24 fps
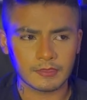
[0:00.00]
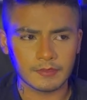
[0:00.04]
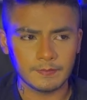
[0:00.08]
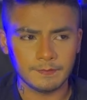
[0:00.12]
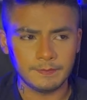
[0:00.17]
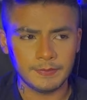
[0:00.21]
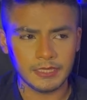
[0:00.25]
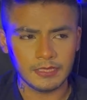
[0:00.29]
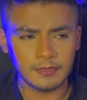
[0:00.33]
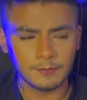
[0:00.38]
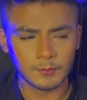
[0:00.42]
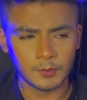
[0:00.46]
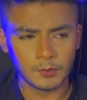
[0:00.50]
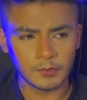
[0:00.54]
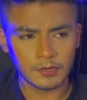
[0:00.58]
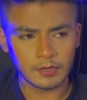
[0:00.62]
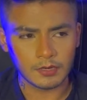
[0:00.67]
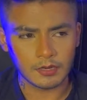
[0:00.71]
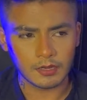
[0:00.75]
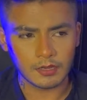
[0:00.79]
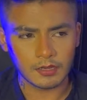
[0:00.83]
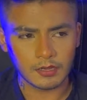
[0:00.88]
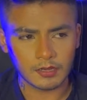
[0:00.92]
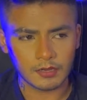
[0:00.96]
being
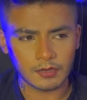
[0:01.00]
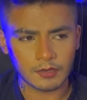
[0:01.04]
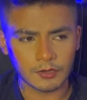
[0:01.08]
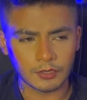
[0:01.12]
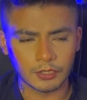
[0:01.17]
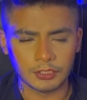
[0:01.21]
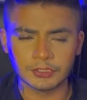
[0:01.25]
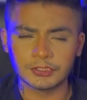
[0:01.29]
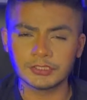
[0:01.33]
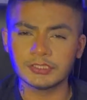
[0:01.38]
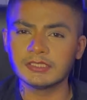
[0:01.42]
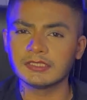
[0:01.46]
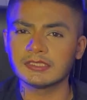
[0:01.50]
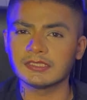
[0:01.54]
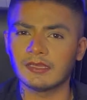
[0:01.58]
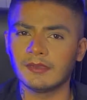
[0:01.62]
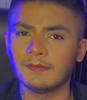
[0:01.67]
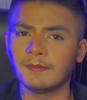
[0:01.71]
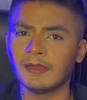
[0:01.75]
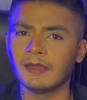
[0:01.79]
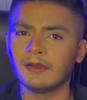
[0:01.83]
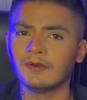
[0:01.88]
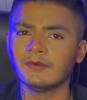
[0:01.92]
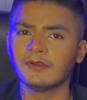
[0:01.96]
more cautious
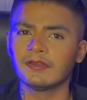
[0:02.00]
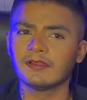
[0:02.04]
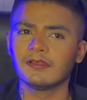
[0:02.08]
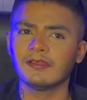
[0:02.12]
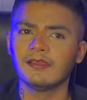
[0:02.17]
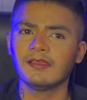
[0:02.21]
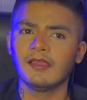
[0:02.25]
about